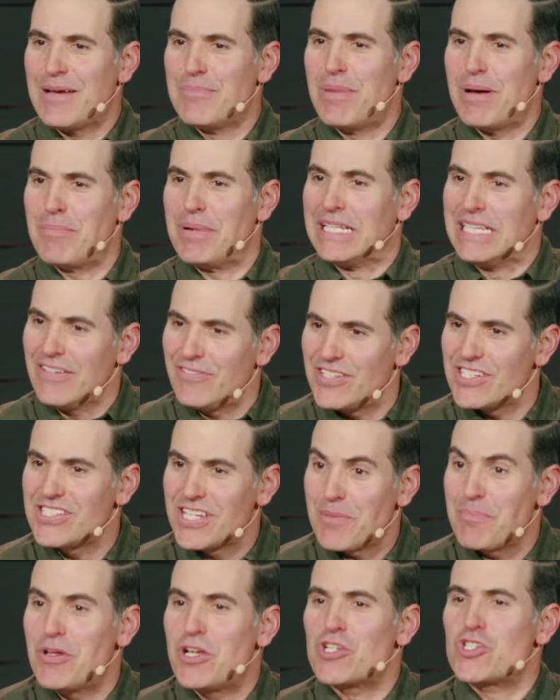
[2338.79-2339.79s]
but, but lift
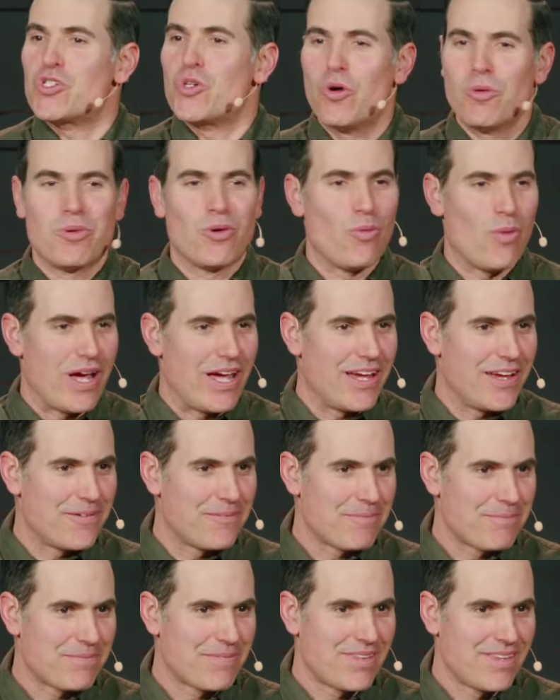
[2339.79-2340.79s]
us up in a sober way,
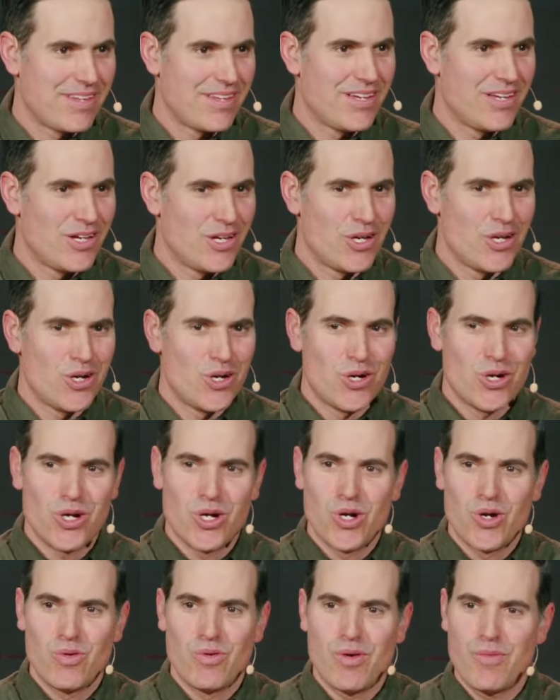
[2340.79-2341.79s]

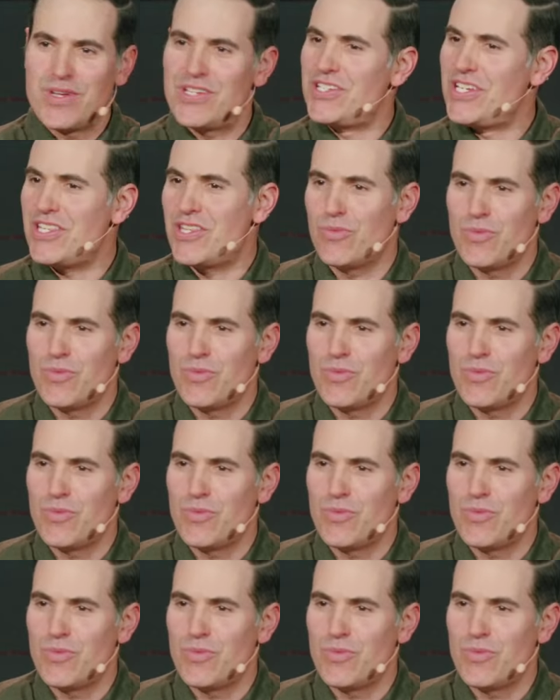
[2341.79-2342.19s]
where we see